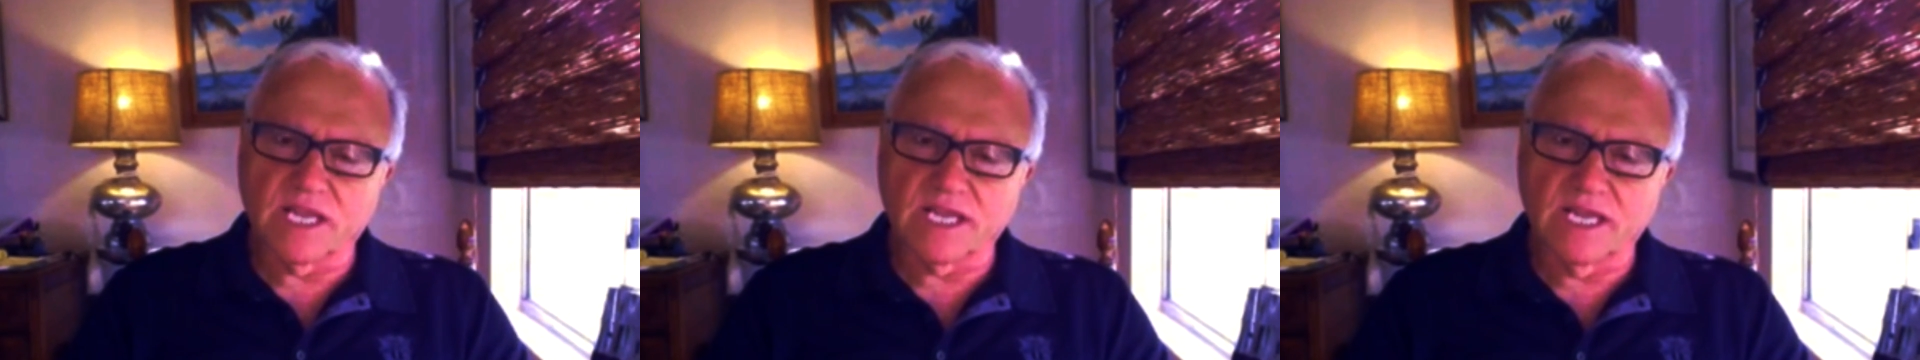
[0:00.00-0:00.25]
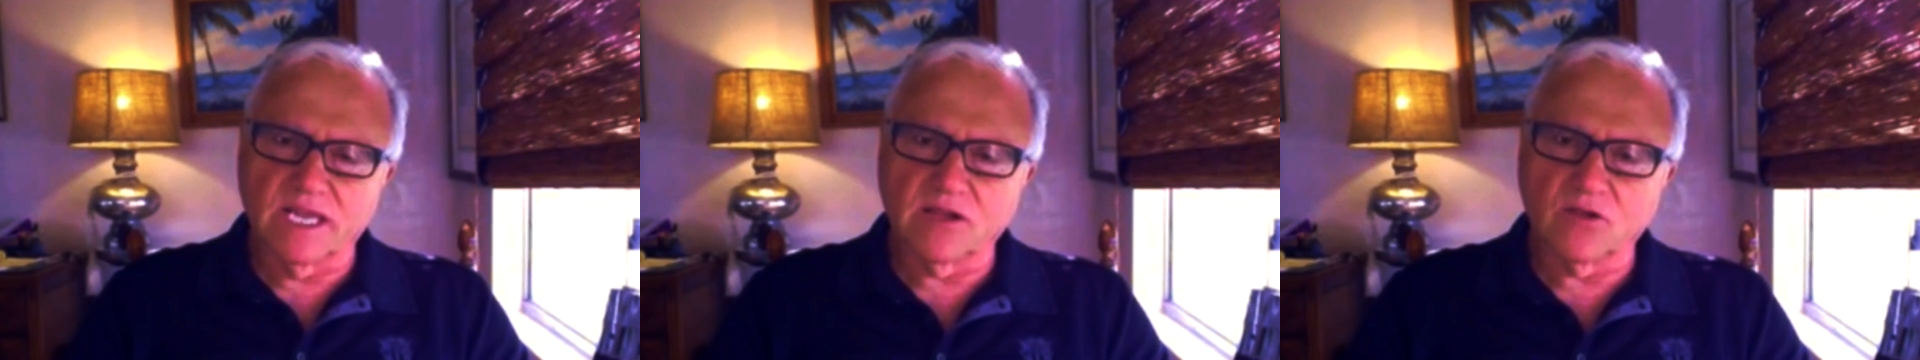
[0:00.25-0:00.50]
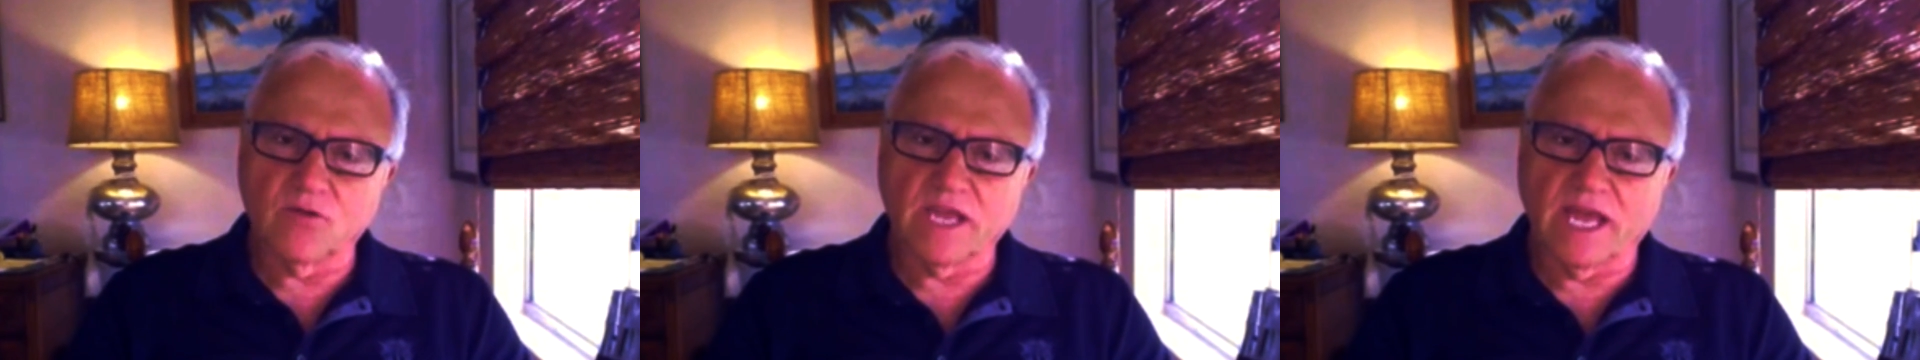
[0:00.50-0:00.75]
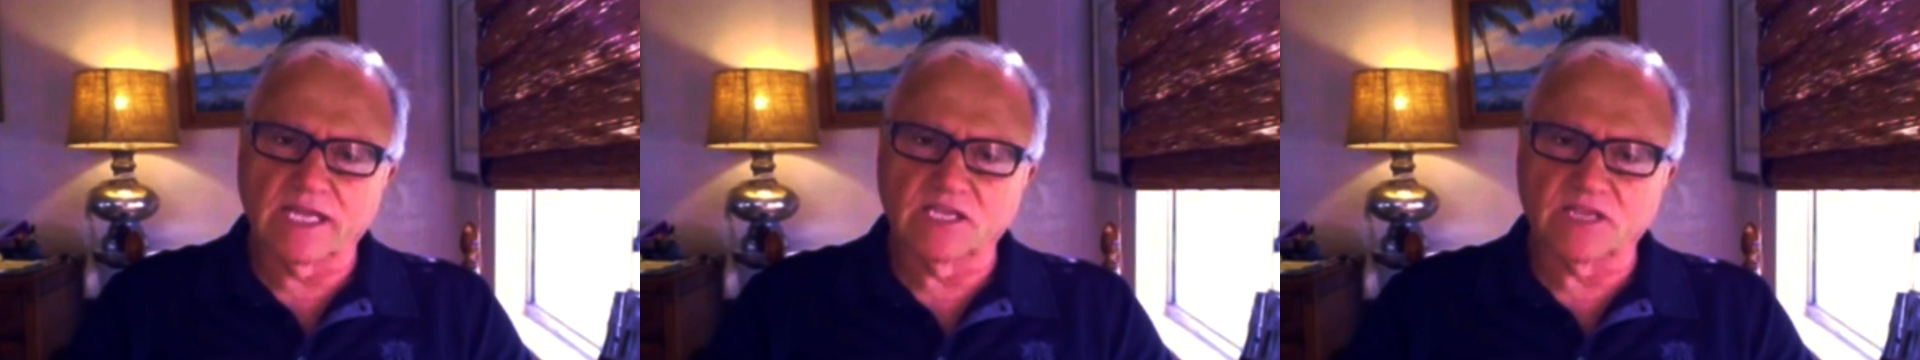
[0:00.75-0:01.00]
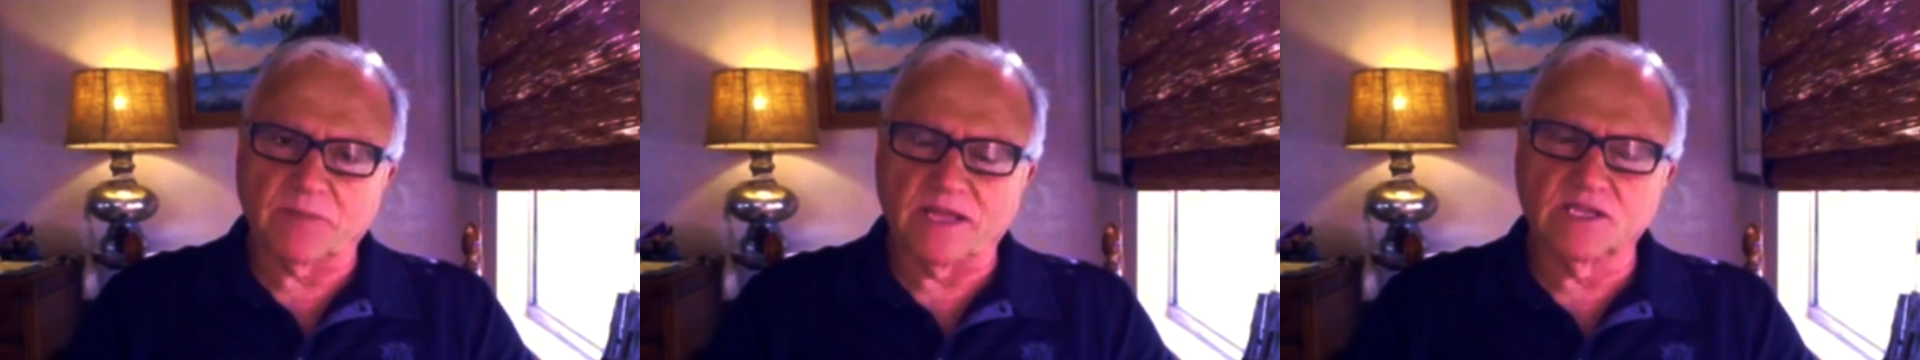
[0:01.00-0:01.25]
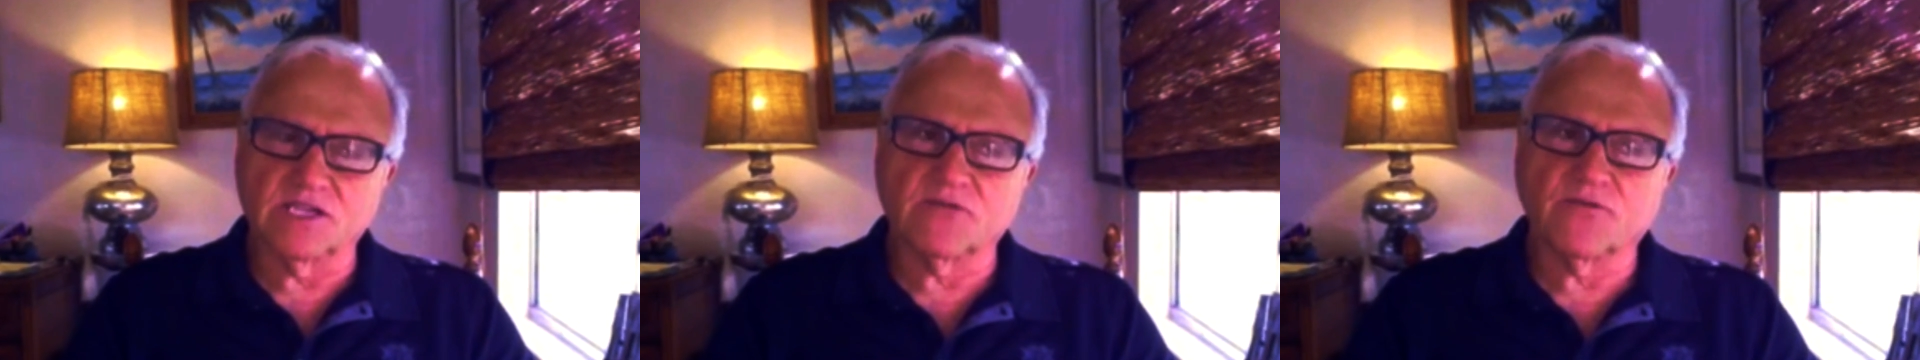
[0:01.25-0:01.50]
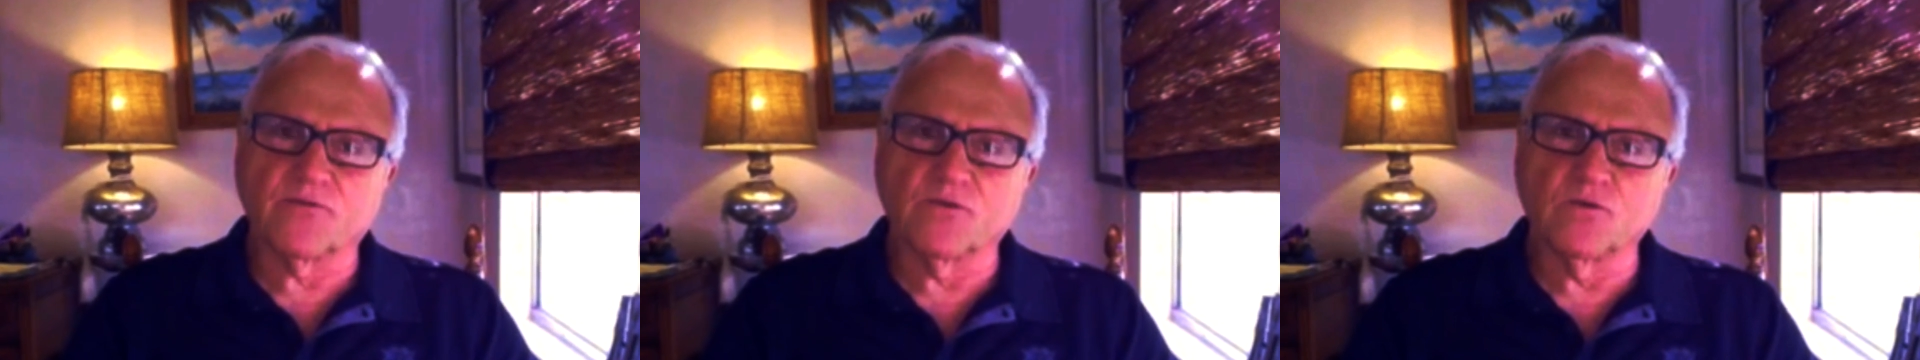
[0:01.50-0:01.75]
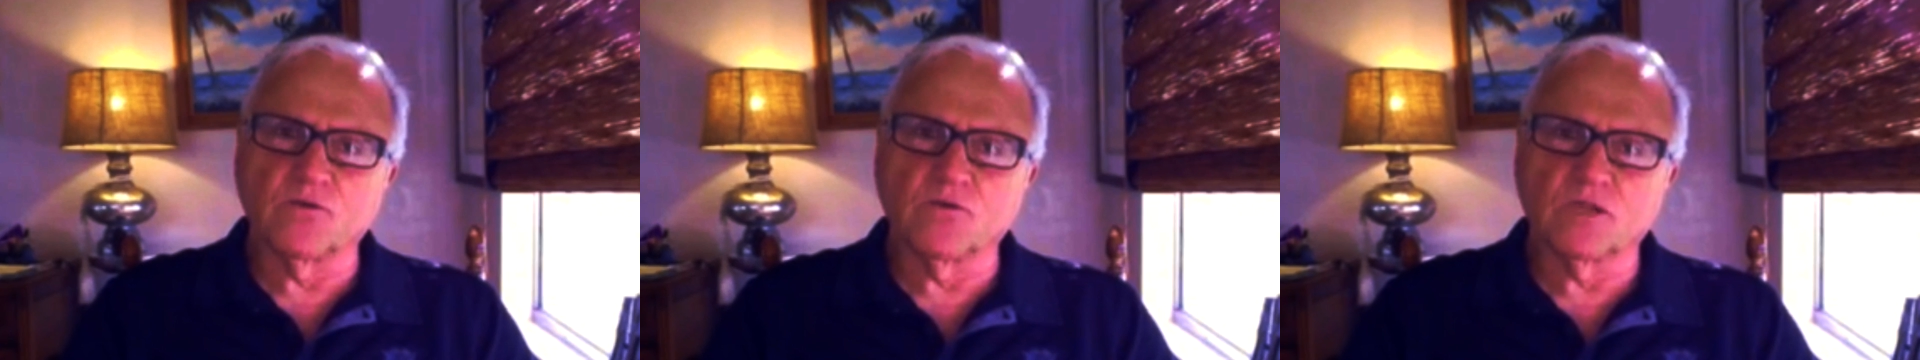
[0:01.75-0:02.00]
like Hillary and spends it
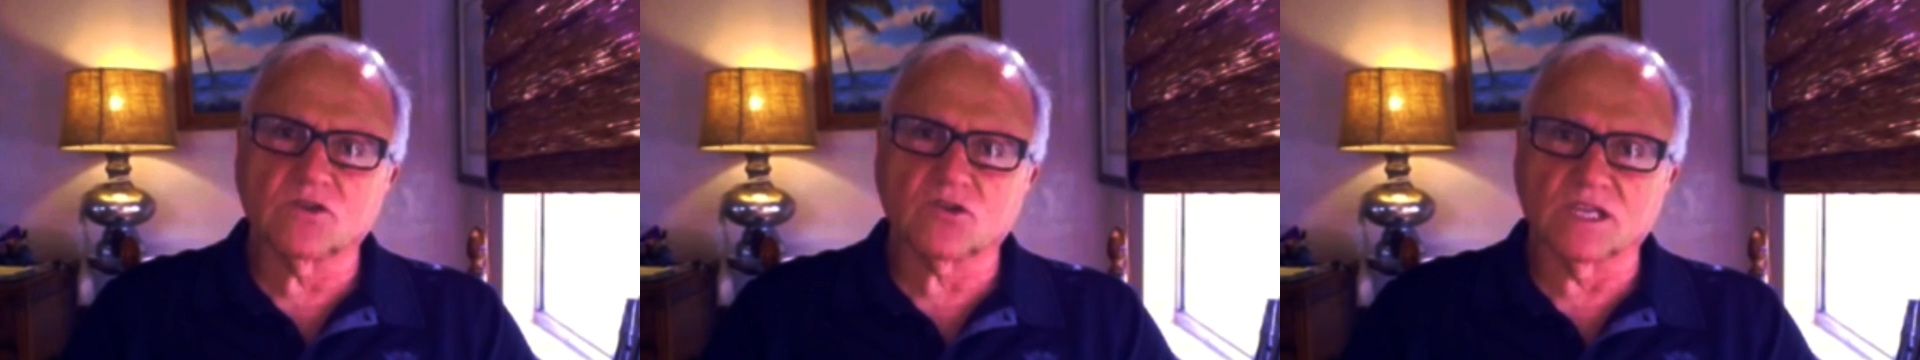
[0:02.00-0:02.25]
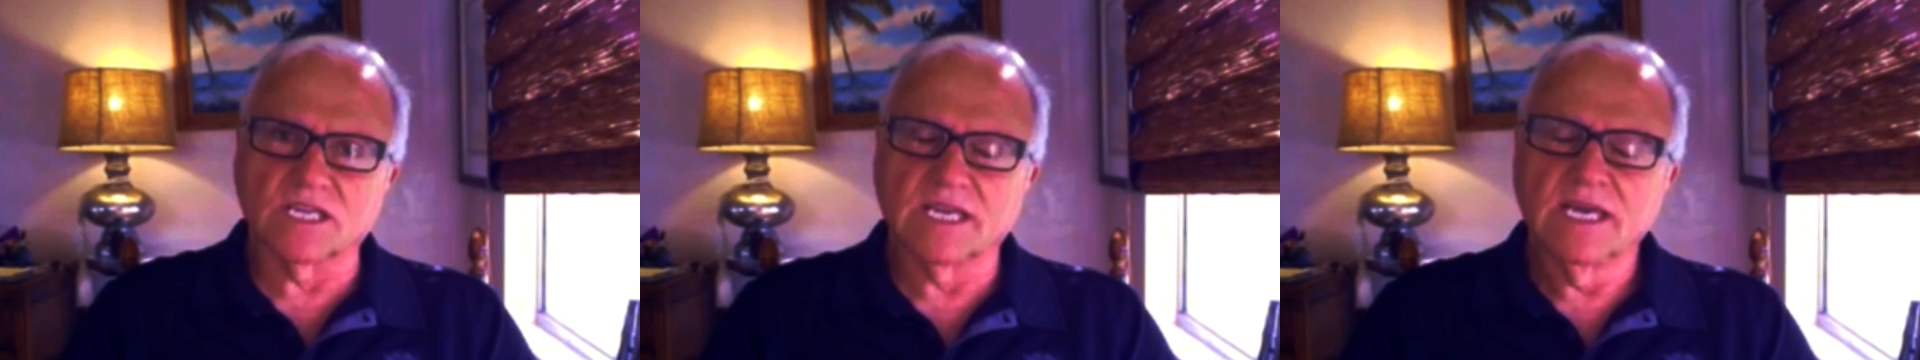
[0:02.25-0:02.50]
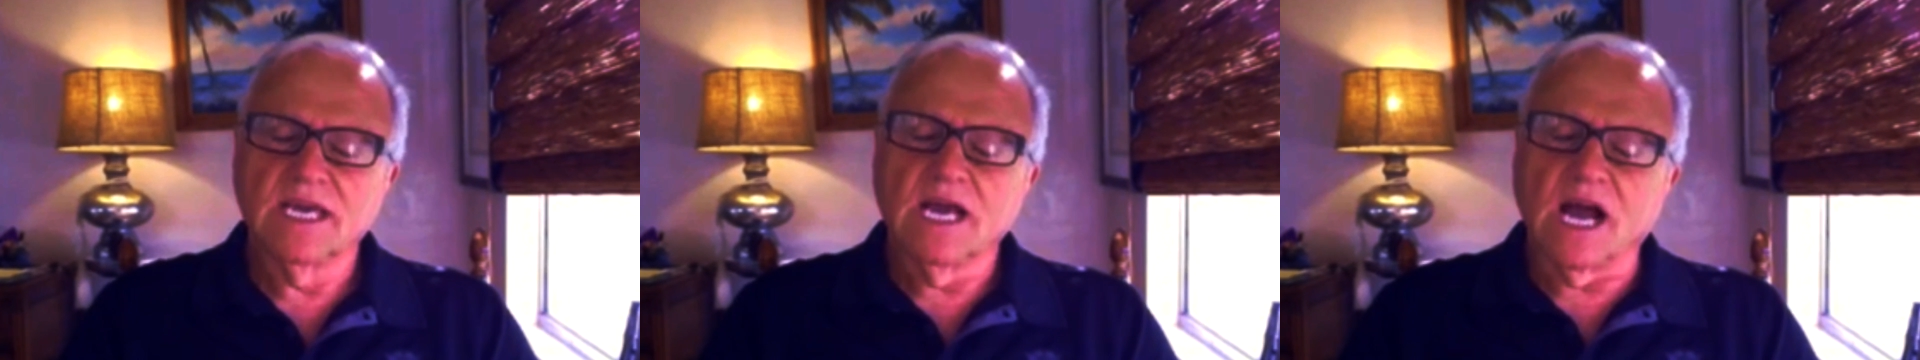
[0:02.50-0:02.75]
foolishly